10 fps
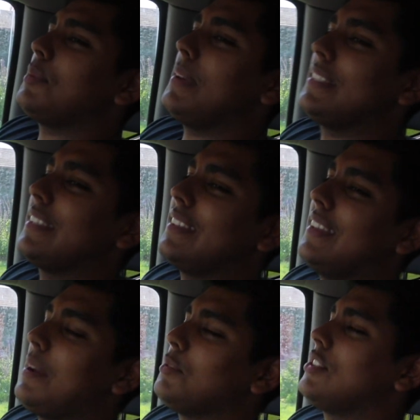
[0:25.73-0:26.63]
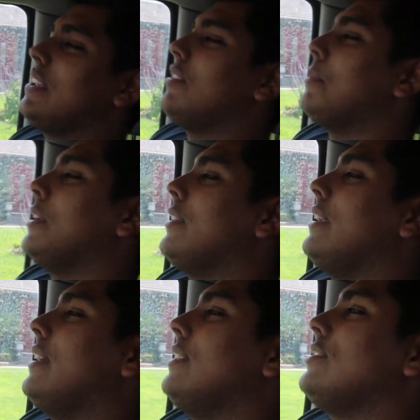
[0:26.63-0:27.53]
basically I'm just saving money
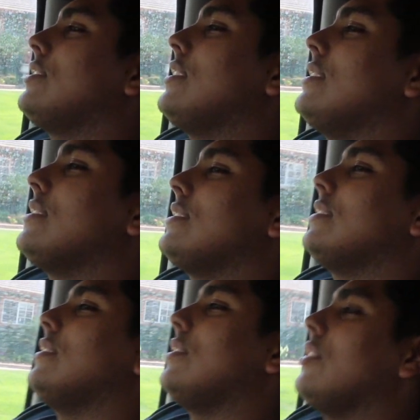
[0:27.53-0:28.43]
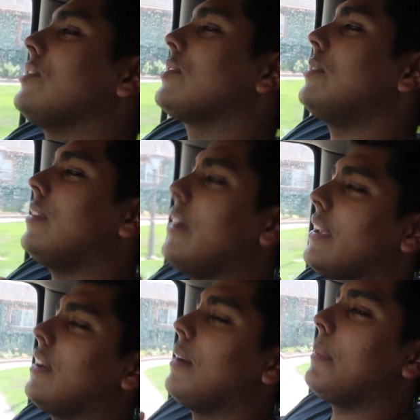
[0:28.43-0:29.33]
right now just because during school I
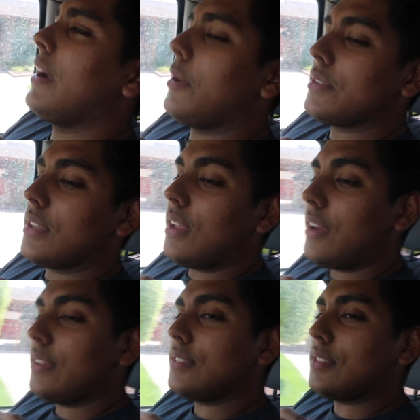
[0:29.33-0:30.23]
cut my hours a lot,